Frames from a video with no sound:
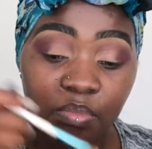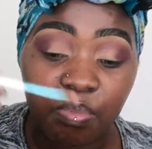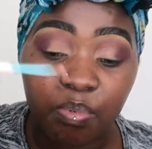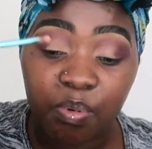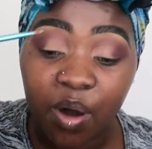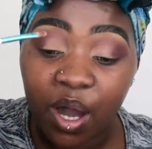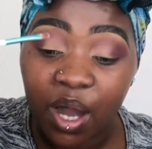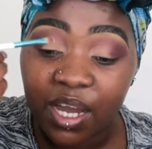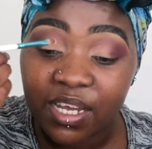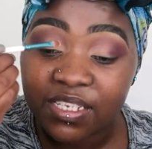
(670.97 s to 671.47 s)

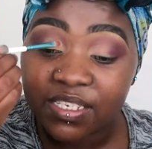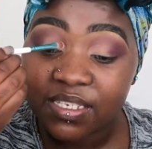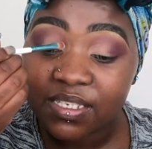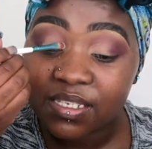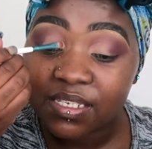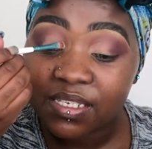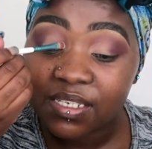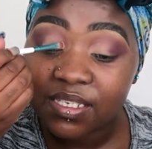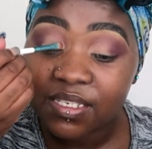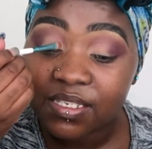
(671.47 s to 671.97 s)
But
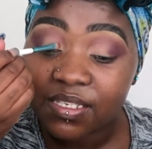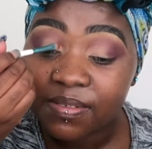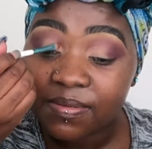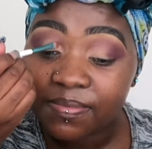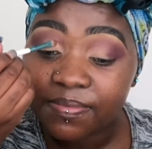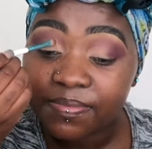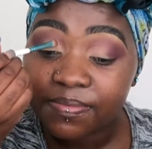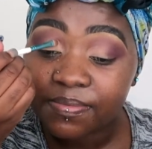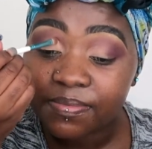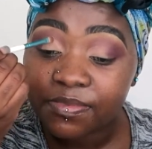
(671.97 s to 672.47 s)

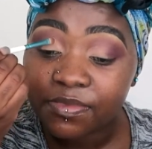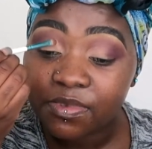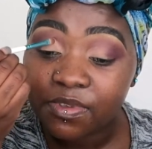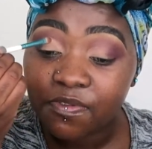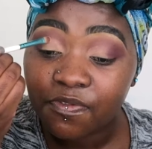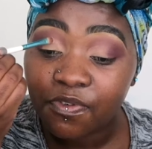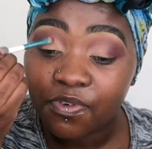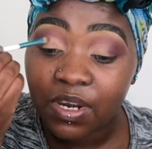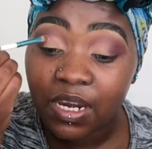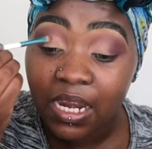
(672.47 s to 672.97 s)

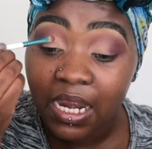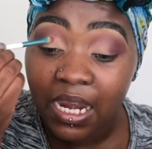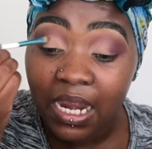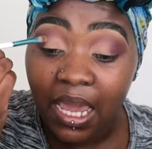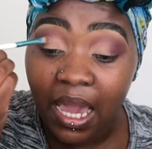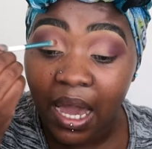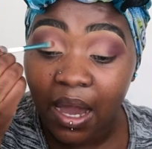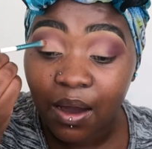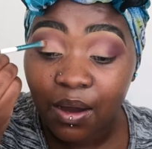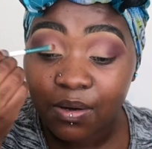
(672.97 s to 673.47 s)
for
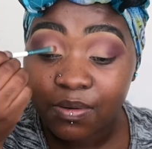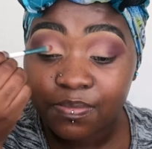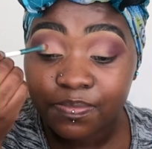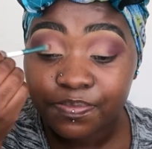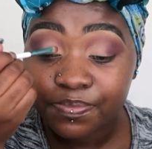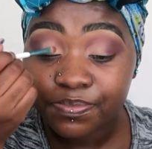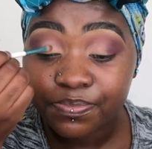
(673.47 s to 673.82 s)
now,